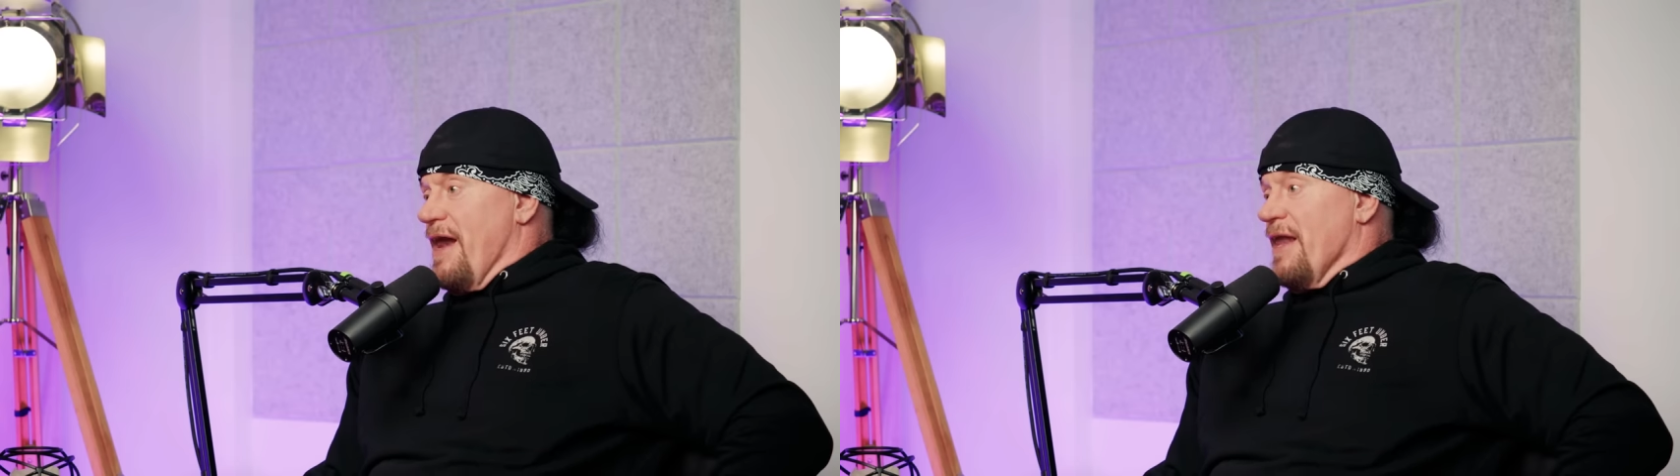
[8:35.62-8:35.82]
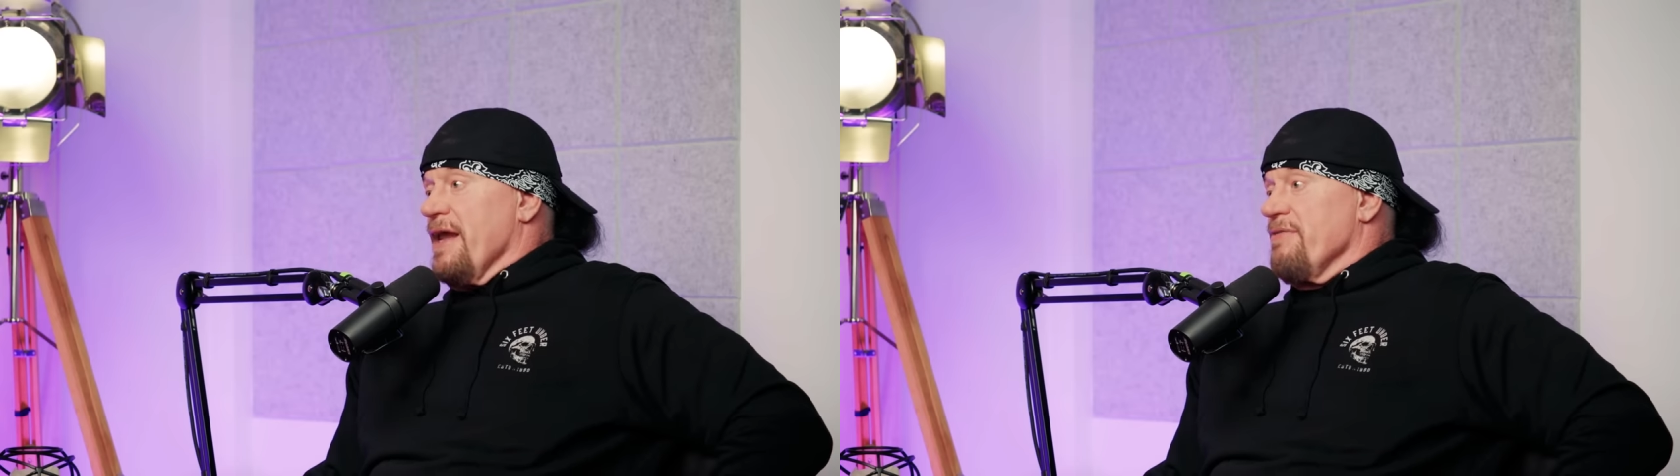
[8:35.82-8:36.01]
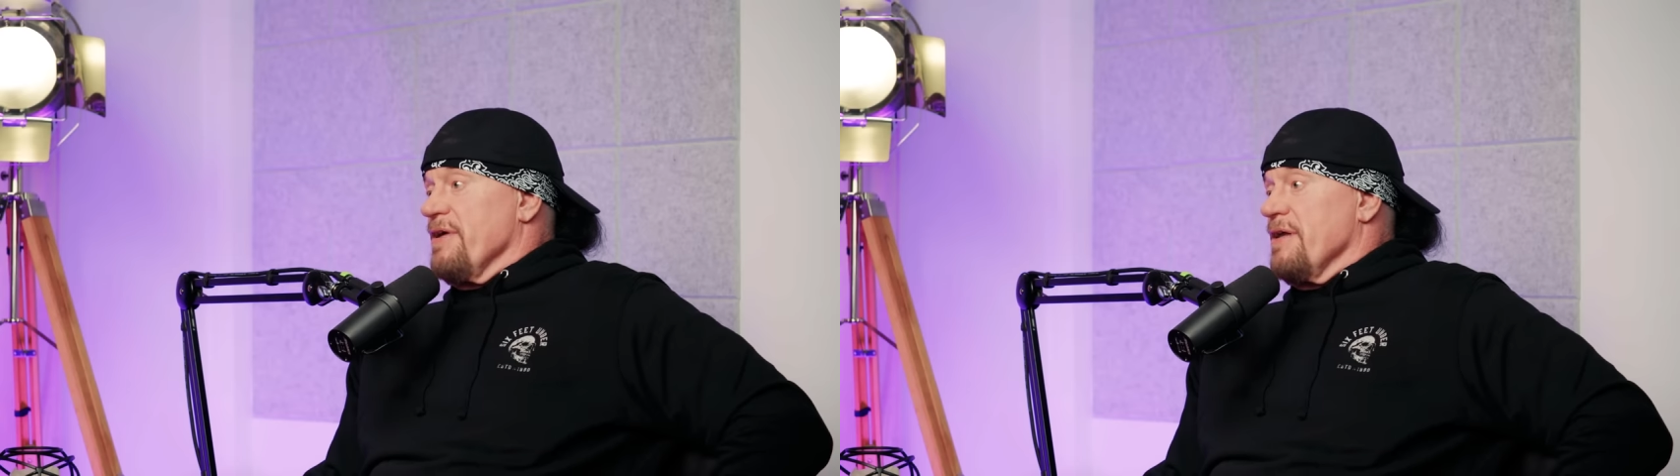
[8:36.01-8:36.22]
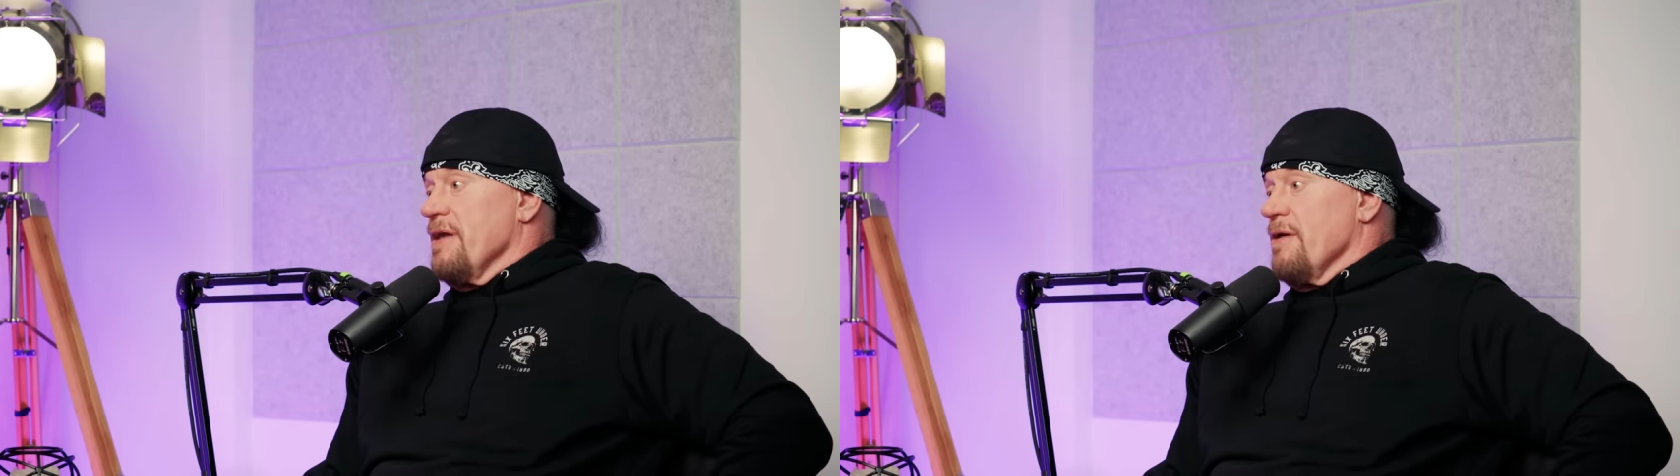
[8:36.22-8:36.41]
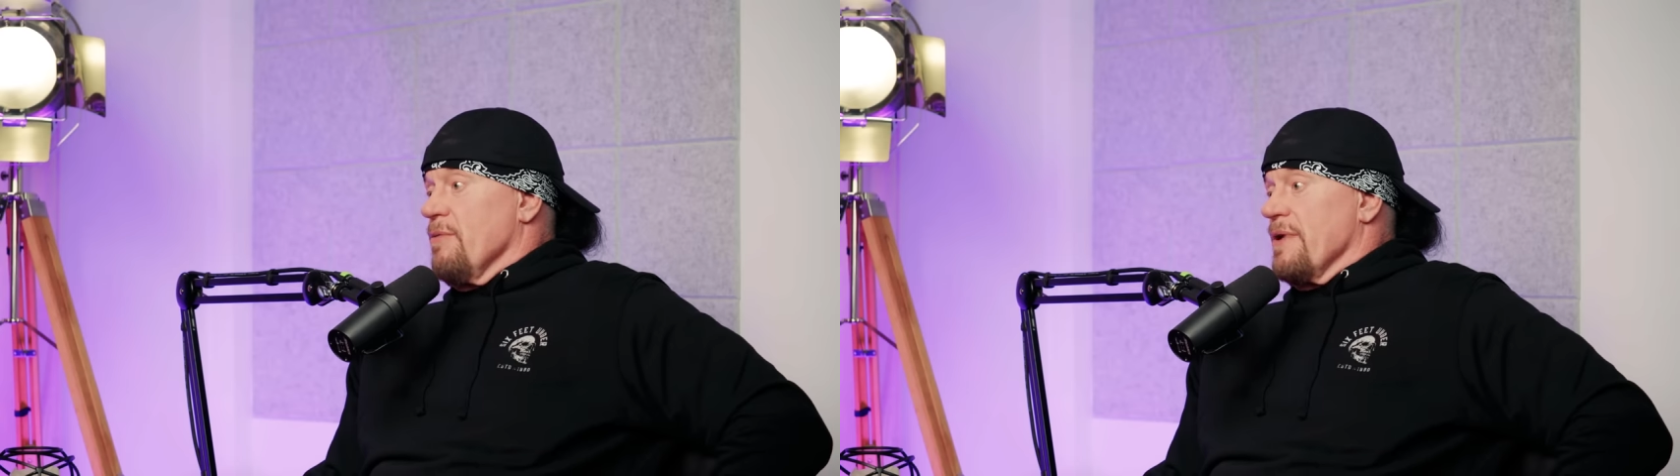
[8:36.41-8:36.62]
And a lot of it,
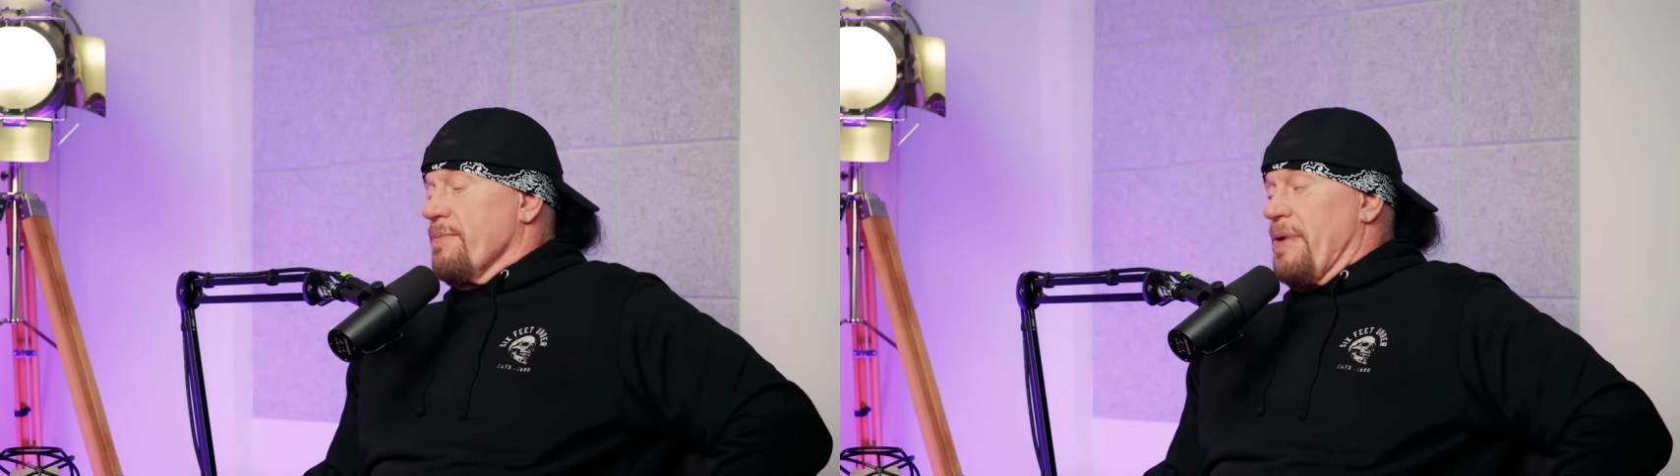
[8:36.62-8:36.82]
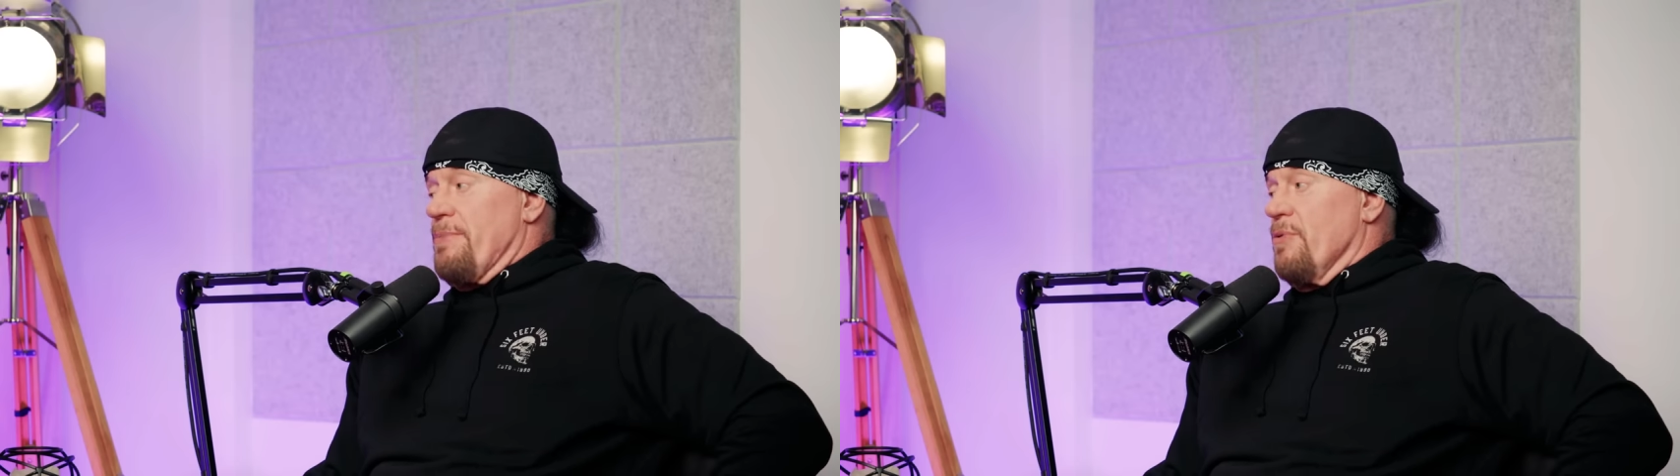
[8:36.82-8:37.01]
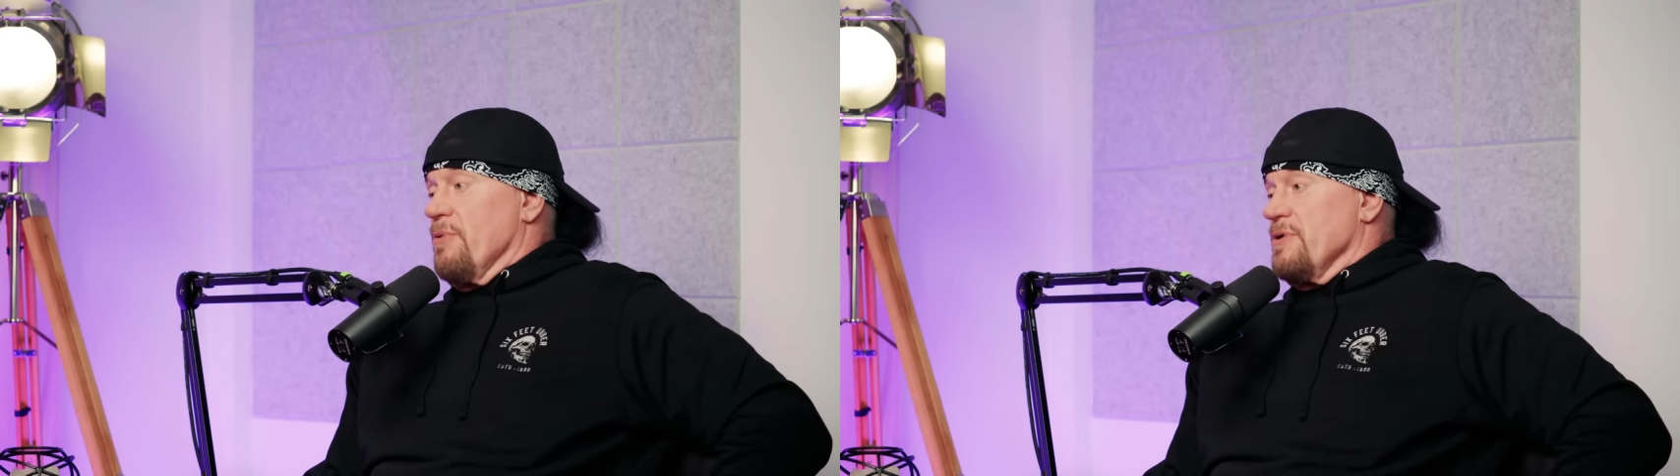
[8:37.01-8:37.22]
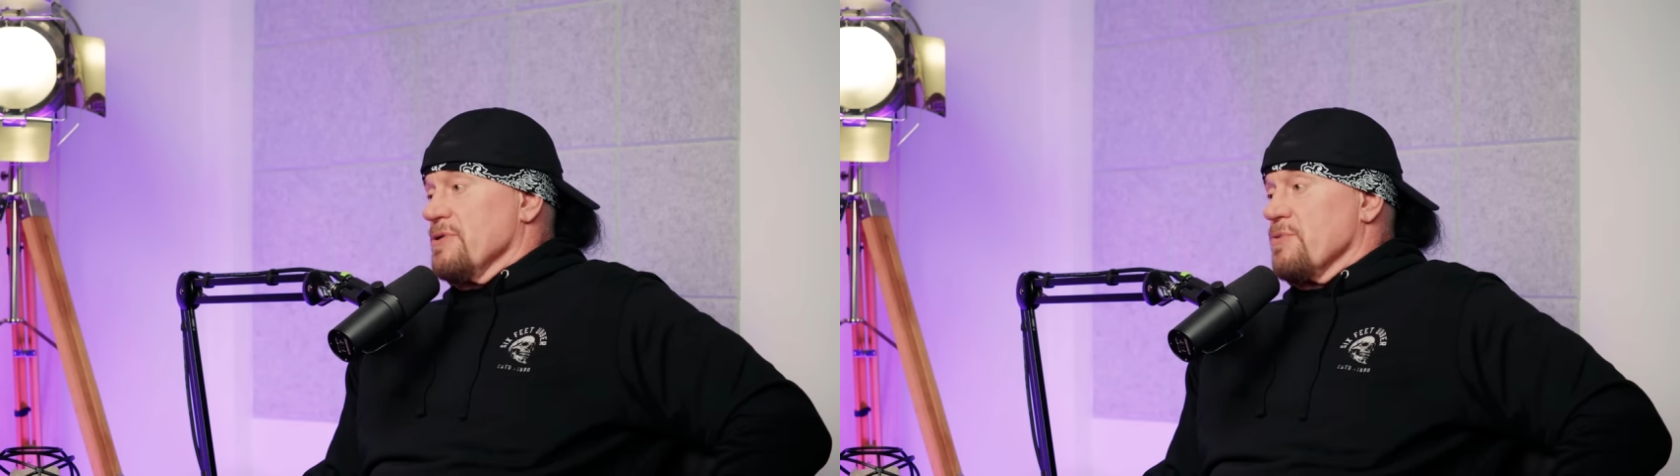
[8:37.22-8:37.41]
people would